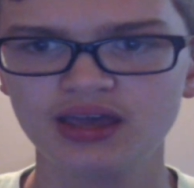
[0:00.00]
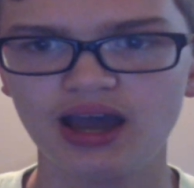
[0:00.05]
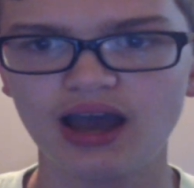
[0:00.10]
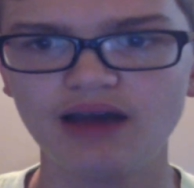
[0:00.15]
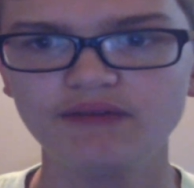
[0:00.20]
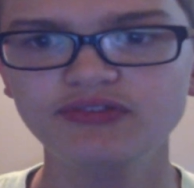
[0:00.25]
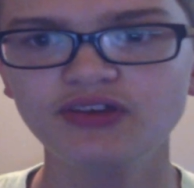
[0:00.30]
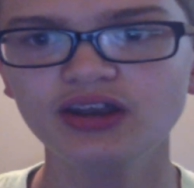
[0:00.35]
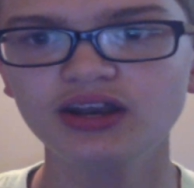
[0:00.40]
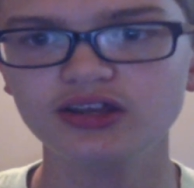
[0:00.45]

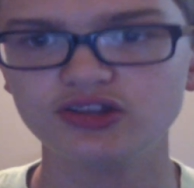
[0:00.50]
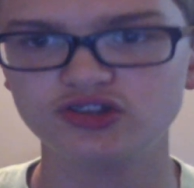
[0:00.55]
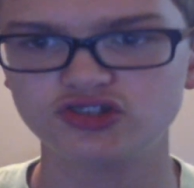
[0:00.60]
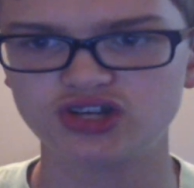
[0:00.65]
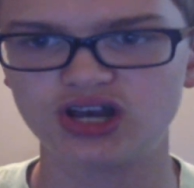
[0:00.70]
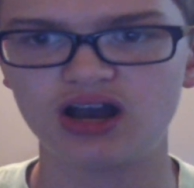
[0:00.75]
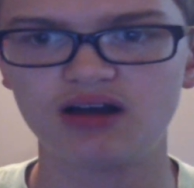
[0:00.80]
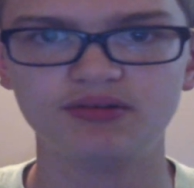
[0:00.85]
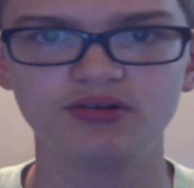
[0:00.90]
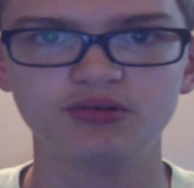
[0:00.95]
I've done it in
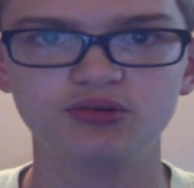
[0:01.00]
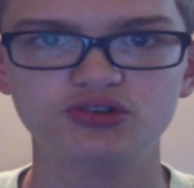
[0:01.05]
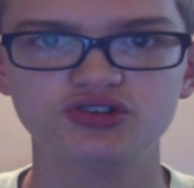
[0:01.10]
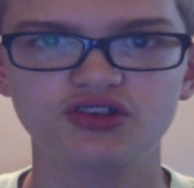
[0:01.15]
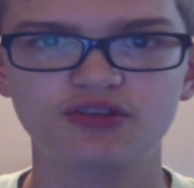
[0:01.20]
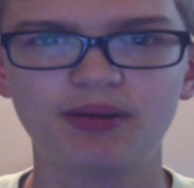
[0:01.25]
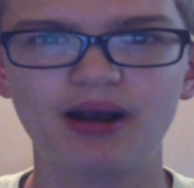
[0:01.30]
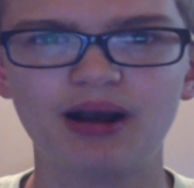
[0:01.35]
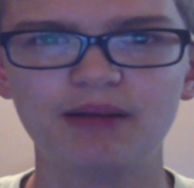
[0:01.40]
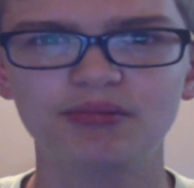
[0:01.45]
Java, which
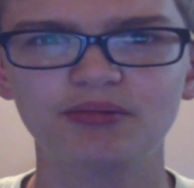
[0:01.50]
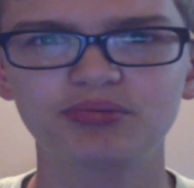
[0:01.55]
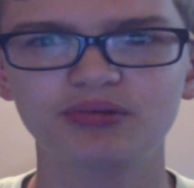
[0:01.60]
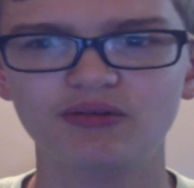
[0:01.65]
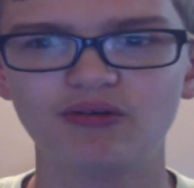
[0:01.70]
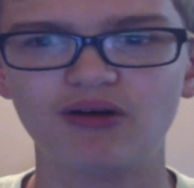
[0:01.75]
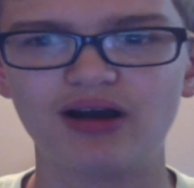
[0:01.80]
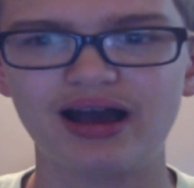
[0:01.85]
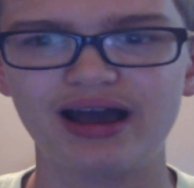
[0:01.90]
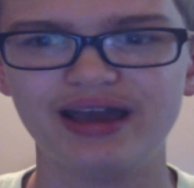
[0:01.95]
is probably
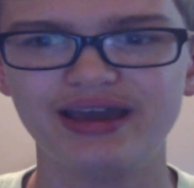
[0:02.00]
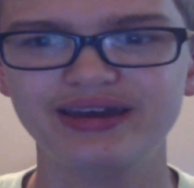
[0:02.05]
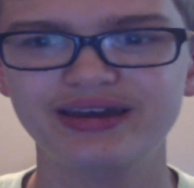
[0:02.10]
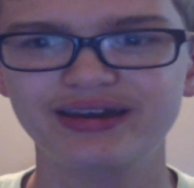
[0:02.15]
why.